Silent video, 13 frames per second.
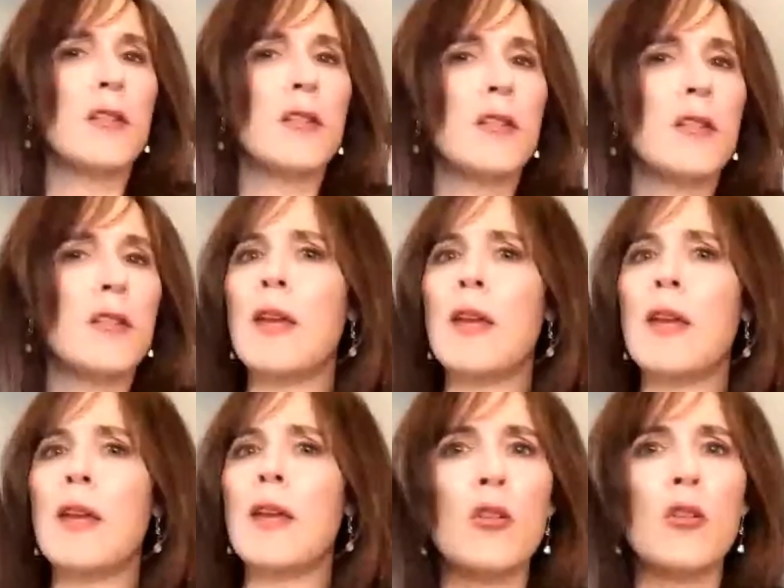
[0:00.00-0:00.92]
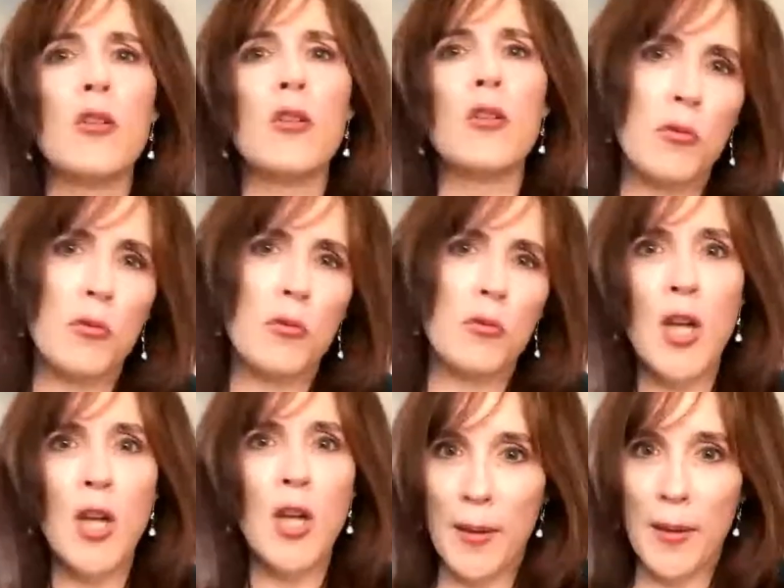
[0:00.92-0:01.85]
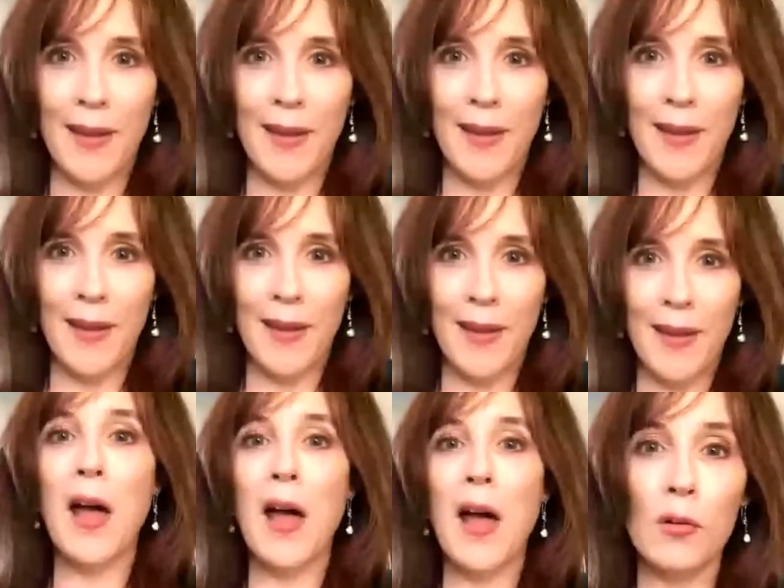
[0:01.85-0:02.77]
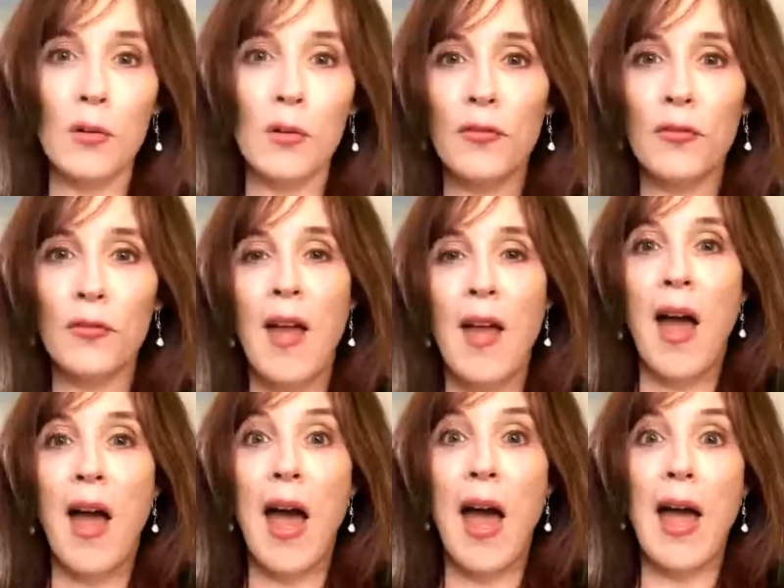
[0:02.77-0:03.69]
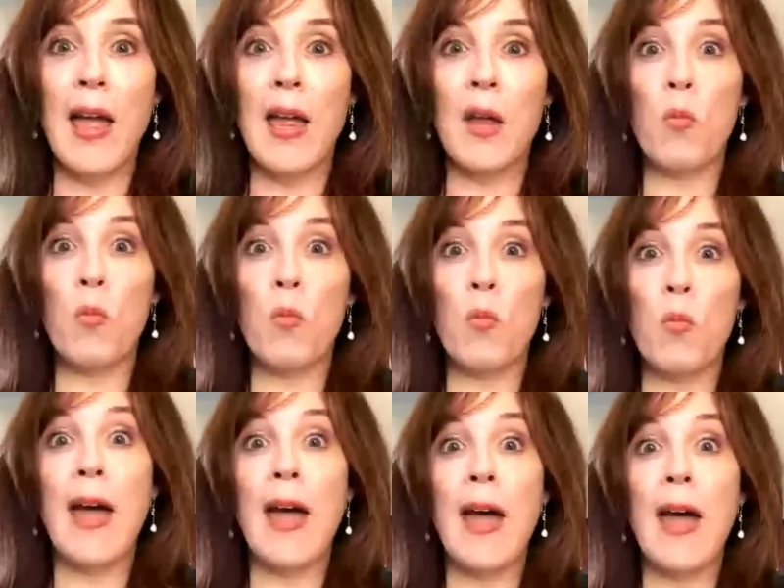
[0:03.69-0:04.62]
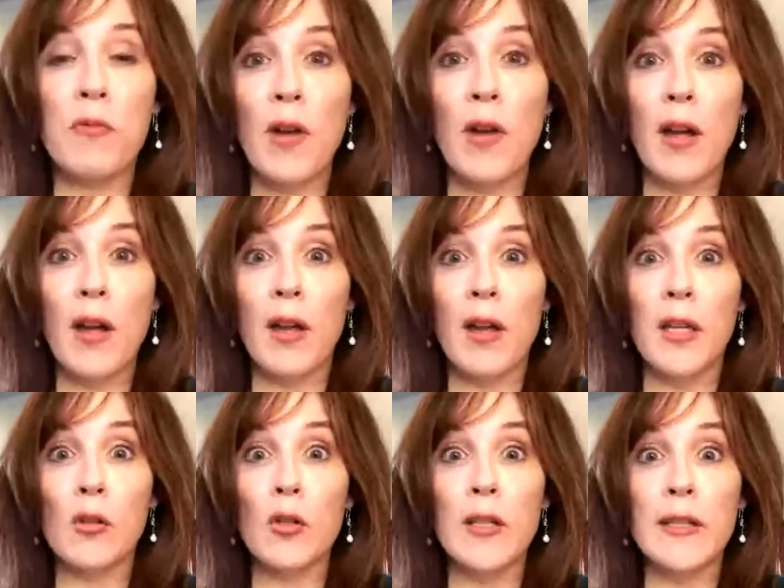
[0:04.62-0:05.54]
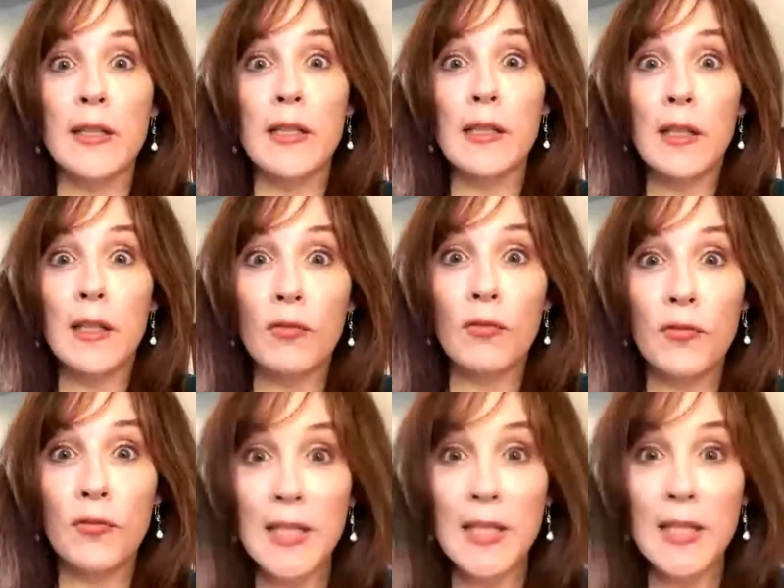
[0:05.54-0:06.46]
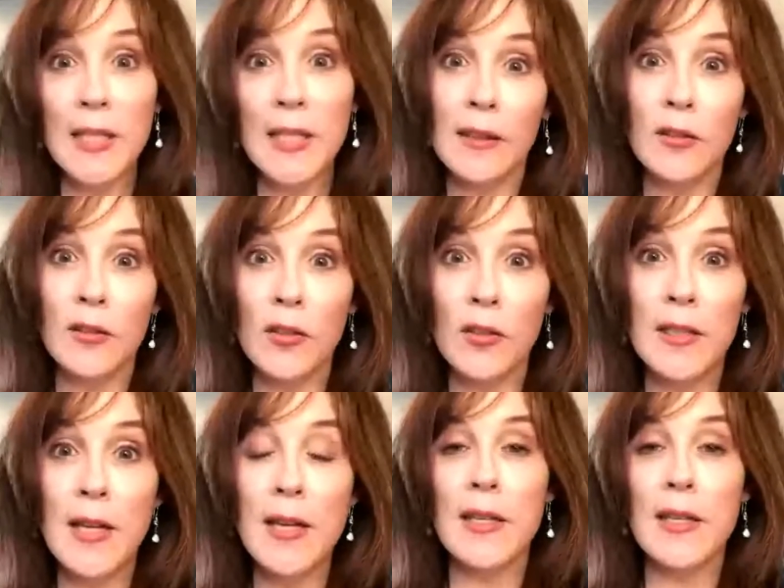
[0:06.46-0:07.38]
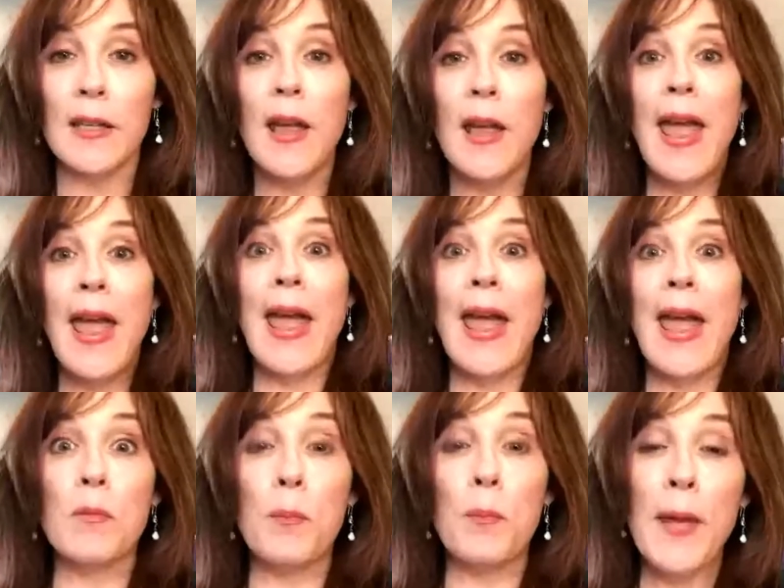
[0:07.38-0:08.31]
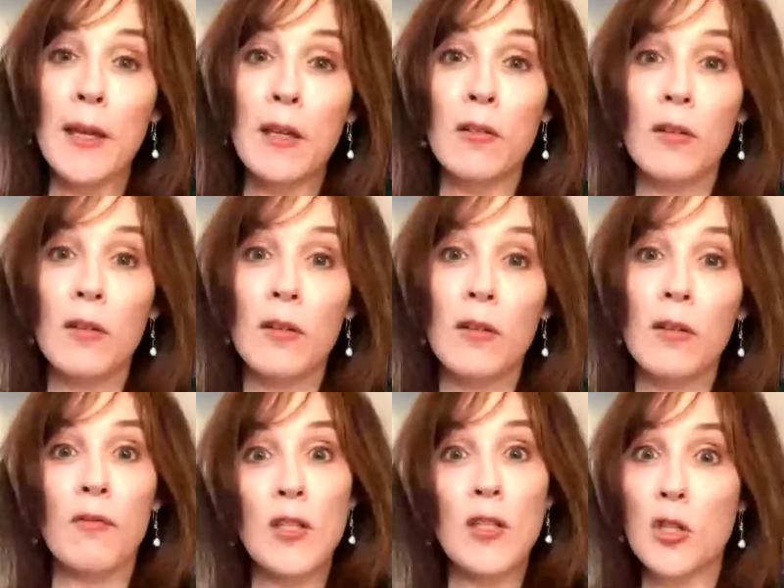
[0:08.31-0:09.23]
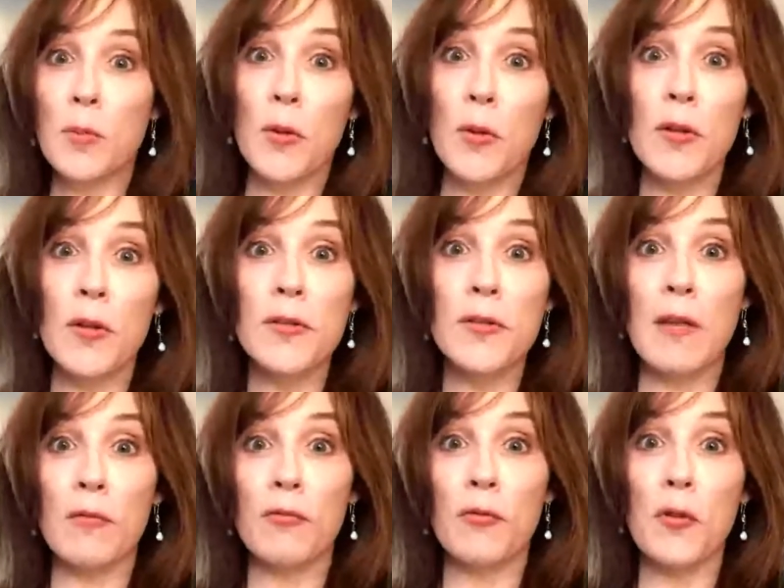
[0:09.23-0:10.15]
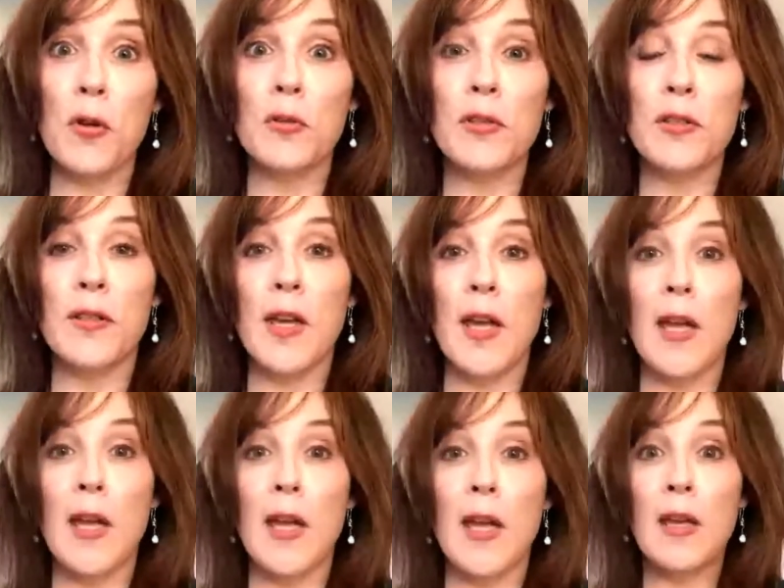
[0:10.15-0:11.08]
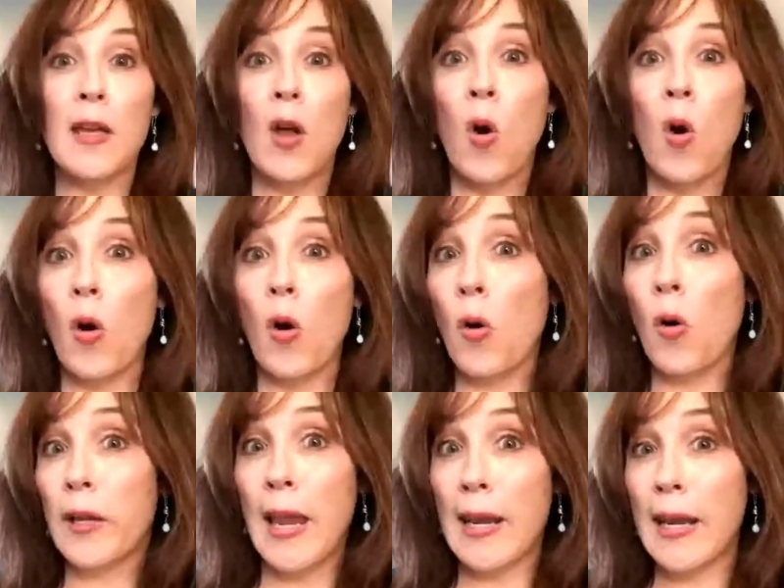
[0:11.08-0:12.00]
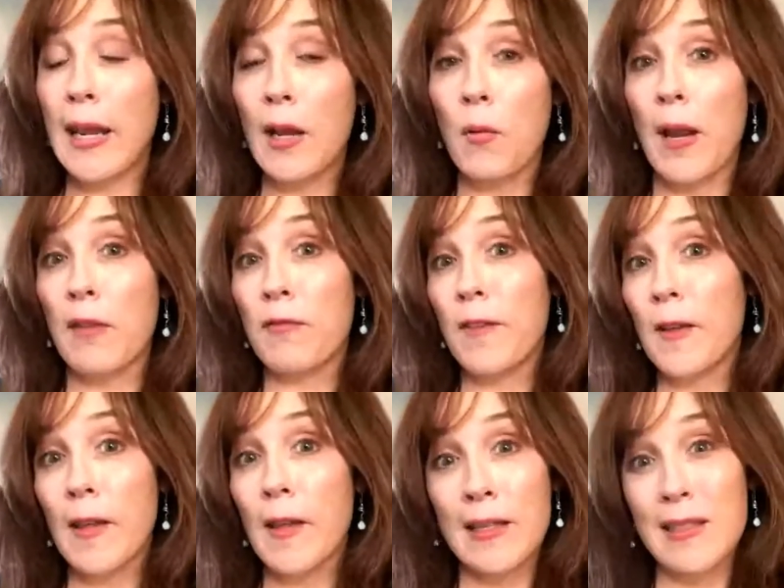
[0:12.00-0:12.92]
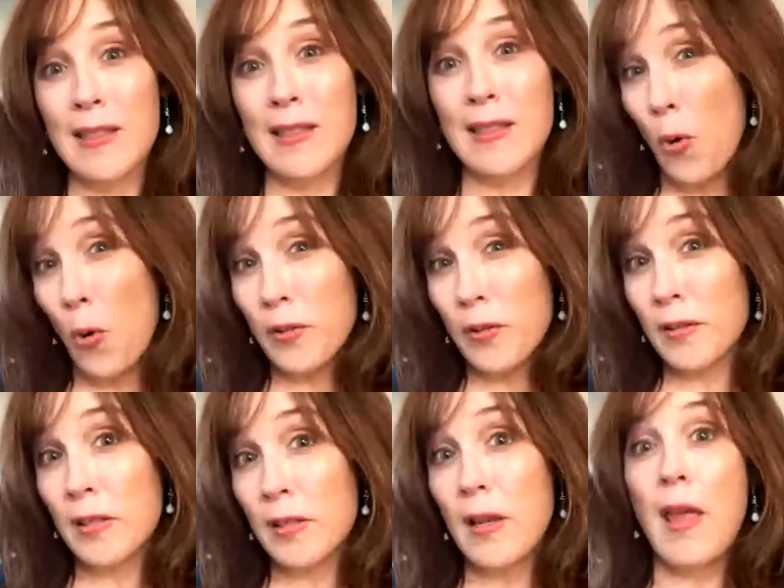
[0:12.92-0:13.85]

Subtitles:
So, you know, even when you're grocery shopping itself, I want to have, you know, look at the clean 15, the dirty dozen, and pick vegetables and fruits that are organic when I feel like it's important,